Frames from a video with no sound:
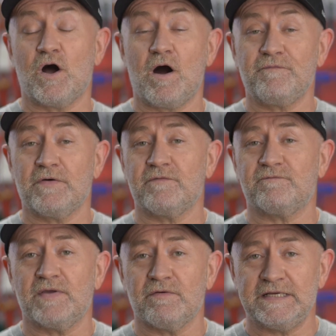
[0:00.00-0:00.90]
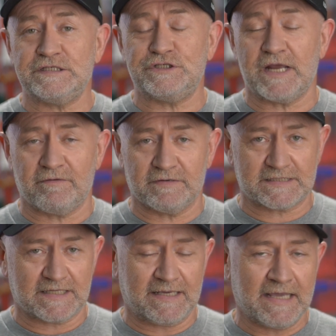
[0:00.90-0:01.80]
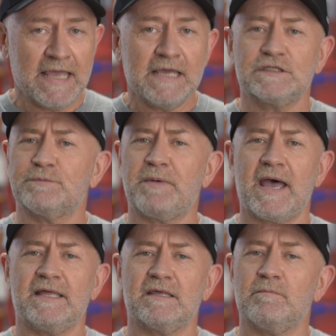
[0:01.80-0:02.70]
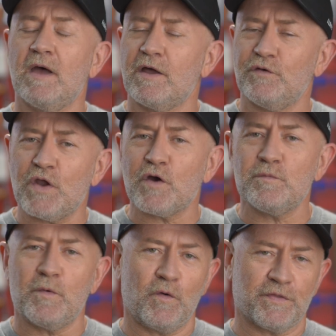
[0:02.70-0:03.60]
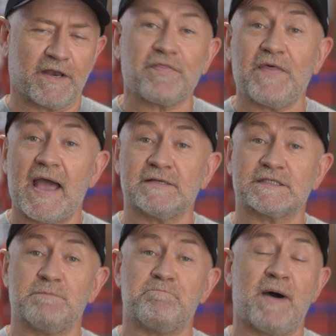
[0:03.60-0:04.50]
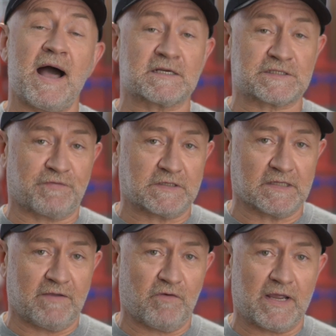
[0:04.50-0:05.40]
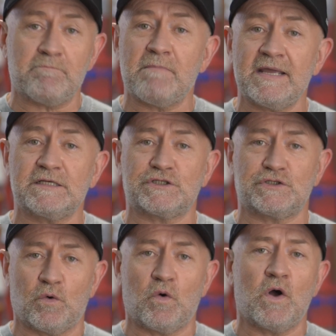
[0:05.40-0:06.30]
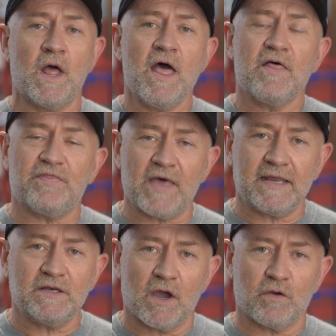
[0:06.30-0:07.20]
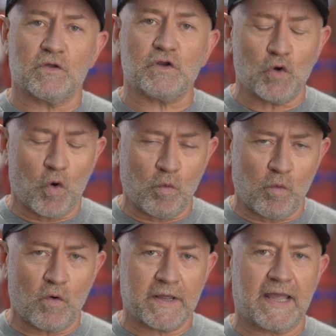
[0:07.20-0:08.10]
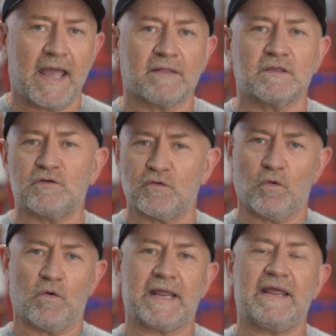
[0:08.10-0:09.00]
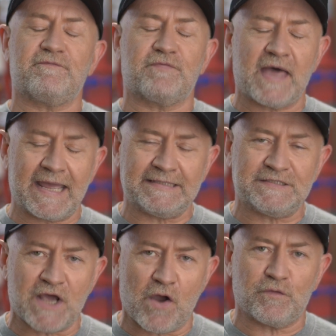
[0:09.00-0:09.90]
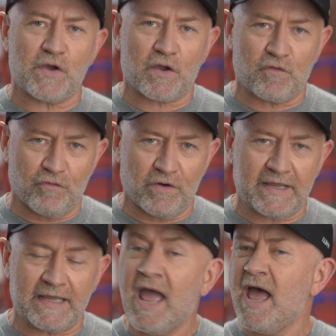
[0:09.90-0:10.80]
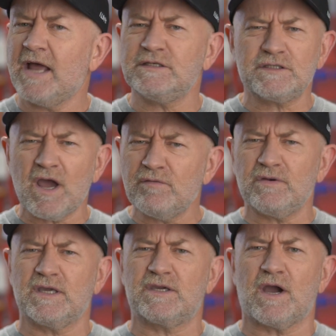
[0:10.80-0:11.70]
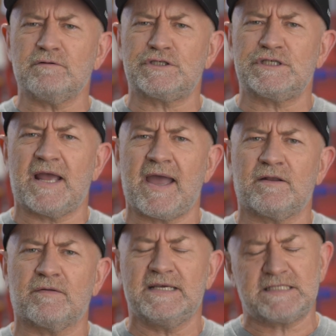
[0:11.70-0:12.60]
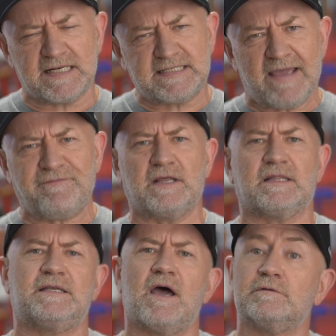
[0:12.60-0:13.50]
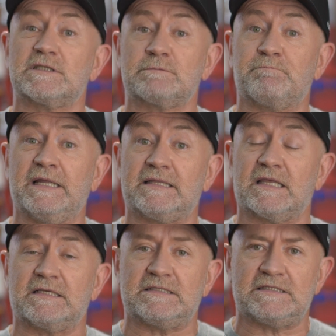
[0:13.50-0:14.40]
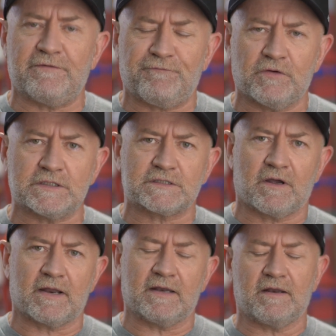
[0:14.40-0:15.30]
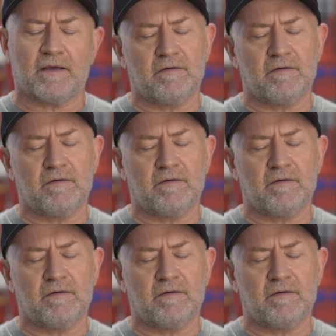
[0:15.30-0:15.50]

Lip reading: Offer very generously to pay them no more than $1,000 for delivery, and make sure they know that you're walking out the door if they don't agree. And don't negotiate on this, and definitely don't split the difference on it,